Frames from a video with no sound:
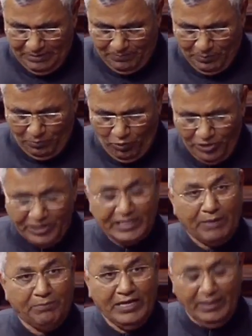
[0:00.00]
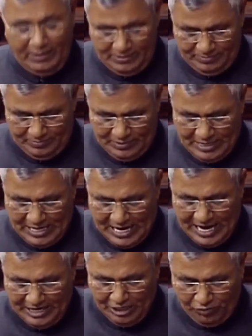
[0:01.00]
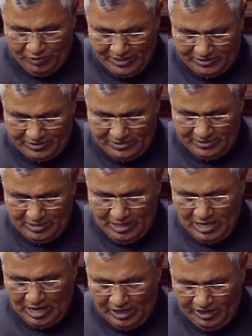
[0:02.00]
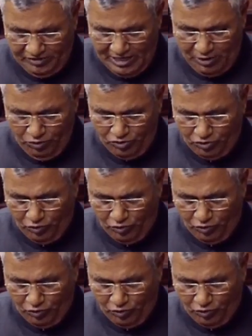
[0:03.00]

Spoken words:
as proposed in the bill, I request August House